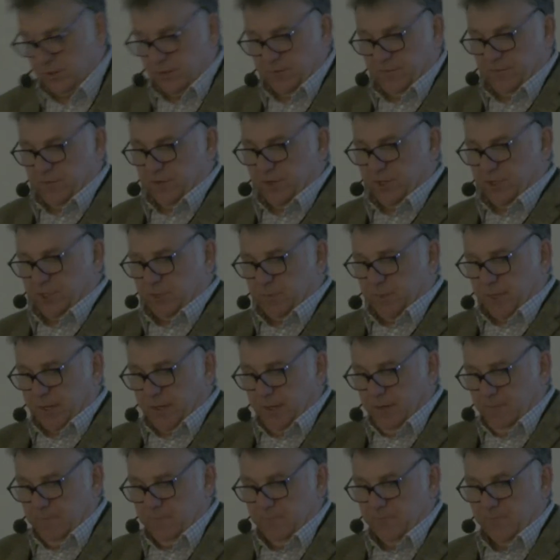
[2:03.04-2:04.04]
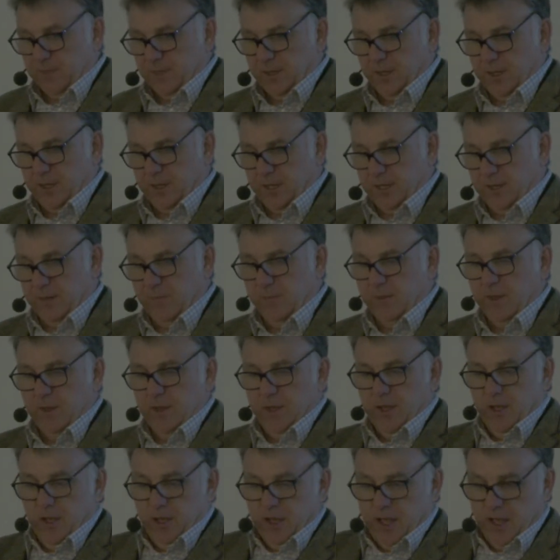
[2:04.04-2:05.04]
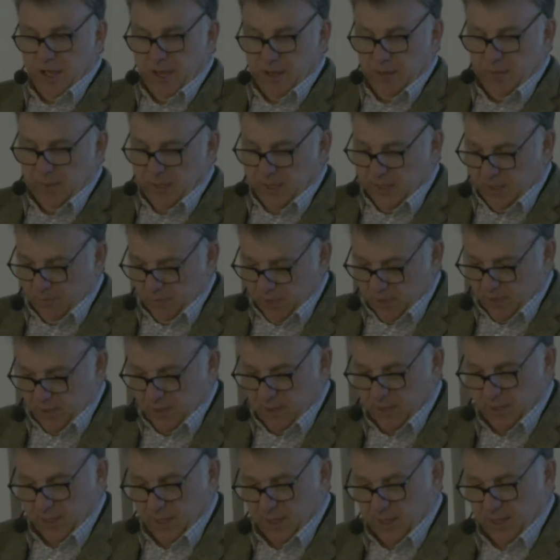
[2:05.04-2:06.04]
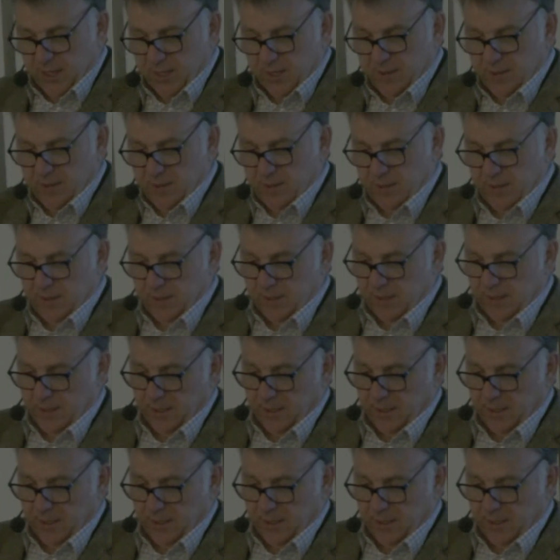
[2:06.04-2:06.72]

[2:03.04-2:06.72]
the first speaker. Here we are in